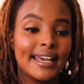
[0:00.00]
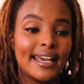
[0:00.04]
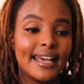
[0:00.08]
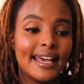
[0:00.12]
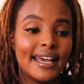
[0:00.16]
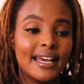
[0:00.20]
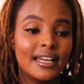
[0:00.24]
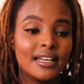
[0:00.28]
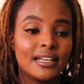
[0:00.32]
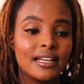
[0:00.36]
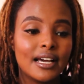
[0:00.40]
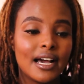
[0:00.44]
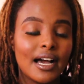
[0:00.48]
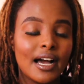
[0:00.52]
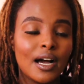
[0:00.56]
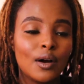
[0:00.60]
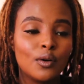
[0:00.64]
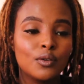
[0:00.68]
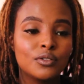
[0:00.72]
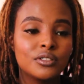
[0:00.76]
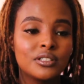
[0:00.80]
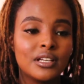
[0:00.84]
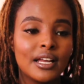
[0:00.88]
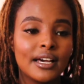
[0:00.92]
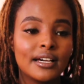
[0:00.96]
And I
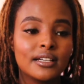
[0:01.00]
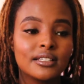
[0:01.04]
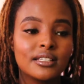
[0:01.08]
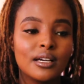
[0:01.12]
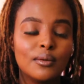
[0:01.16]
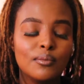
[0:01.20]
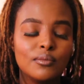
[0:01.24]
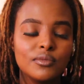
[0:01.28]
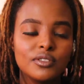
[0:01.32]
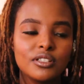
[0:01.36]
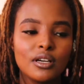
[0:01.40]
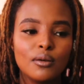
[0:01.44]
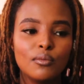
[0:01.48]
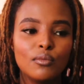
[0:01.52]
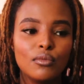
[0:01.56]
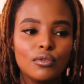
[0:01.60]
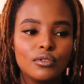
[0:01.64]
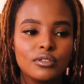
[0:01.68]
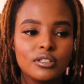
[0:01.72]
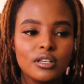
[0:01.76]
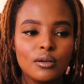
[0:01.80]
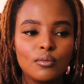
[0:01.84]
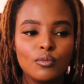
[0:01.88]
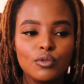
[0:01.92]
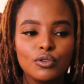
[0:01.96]
was like,
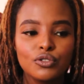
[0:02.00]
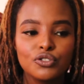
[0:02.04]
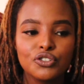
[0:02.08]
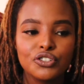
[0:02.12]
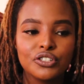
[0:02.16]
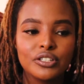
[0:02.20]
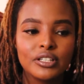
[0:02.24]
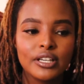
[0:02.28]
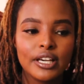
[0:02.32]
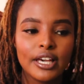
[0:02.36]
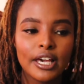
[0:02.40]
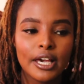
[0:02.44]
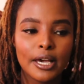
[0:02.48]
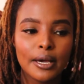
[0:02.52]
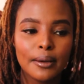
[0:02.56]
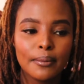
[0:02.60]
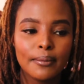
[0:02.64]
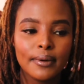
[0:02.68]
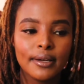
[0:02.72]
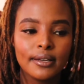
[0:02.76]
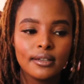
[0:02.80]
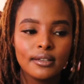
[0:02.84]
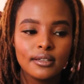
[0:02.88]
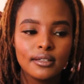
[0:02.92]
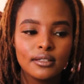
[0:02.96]
someone just came
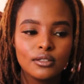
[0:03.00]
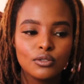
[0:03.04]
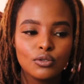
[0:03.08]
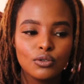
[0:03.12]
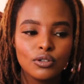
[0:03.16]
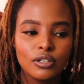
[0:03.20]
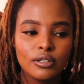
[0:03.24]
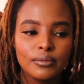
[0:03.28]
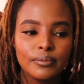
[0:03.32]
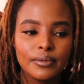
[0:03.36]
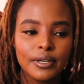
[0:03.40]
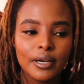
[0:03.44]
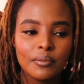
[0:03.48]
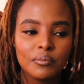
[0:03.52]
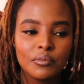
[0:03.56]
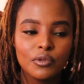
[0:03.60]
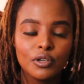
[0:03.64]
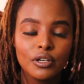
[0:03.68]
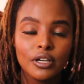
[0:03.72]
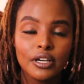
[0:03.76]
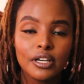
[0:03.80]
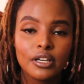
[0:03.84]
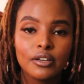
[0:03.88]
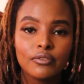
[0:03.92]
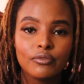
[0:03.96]
and told me, I'm
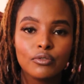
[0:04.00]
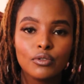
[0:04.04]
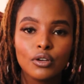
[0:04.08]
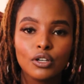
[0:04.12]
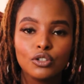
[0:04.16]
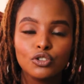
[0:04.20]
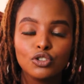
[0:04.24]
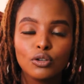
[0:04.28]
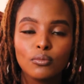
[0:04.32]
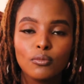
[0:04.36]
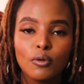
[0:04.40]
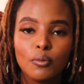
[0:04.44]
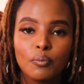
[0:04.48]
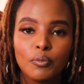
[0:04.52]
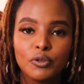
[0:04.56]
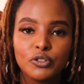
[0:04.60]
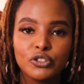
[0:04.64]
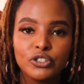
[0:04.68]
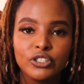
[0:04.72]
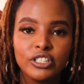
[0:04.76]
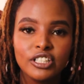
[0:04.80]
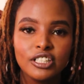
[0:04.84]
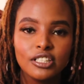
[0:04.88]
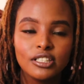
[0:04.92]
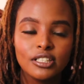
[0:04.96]
gonna give you a job
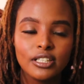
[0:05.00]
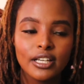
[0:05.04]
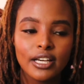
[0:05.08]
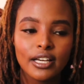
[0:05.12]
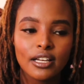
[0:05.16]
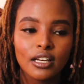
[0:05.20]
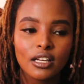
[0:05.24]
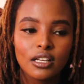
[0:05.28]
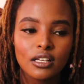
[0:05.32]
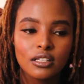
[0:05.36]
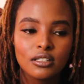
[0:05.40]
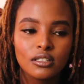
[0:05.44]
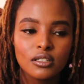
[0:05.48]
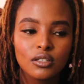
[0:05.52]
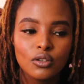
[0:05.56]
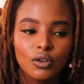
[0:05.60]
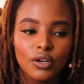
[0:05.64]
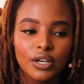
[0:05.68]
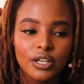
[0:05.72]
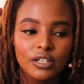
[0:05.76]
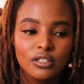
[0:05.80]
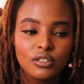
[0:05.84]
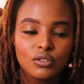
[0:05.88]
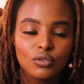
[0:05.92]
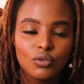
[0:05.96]
opportunity and it's
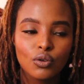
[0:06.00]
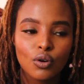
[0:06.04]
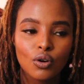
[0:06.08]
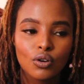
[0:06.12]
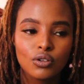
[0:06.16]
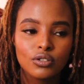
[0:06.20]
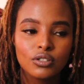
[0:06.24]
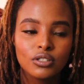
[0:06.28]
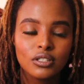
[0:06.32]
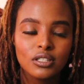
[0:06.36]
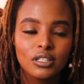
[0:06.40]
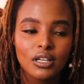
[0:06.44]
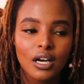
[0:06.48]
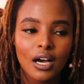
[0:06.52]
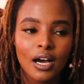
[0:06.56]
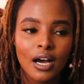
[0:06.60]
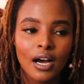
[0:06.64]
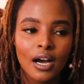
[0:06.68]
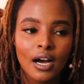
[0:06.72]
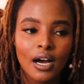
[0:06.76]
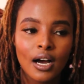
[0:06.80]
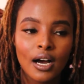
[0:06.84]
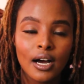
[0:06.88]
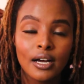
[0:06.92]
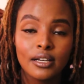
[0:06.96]
going to cost
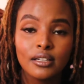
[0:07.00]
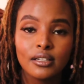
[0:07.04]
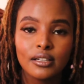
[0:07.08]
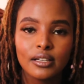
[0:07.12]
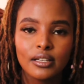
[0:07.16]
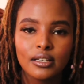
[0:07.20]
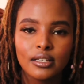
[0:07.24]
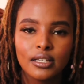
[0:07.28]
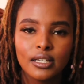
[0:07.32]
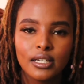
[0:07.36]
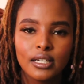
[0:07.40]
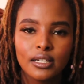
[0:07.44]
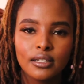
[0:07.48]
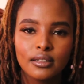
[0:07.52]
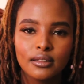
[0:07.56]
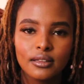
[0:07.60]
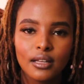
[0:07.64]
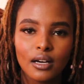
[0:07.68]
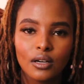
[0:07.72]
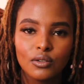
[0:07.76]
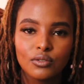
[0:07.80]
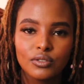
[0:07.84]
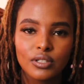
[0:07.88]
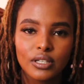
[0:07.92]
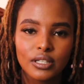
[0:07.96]

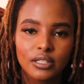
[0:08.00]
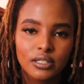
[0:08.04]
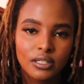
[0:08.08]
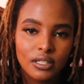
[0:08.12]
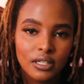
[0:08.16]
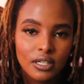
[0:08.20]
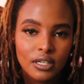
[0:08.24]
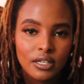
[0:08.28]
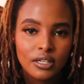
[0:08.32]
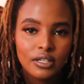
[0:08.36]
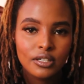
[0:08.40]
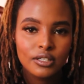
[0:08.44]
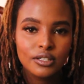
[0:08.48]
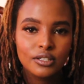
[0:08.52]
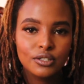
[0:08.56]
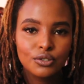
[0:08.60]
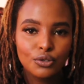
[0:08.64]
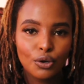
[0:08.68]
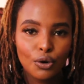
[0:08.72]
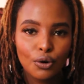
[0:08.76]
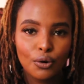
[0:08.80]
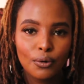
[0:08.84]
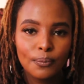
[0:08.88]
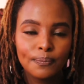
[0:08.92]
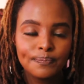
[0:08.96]
100,000.
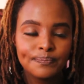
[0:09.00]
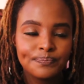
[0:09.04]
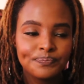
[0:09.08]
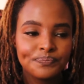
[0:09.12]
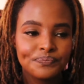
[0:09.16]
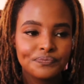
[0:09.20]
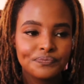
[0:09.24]
So